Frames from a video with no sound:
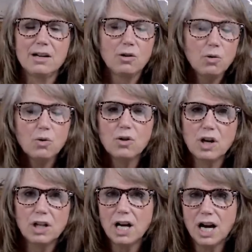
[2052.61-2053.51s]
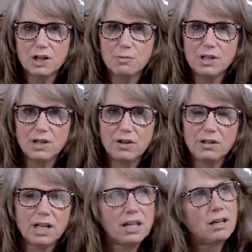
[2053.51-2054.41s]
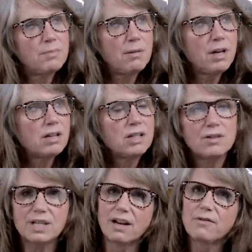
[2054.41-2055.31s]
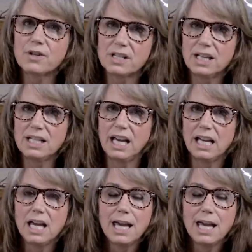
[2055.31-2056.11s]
cool collage material, and I thought maybe I'll use that for Sunday.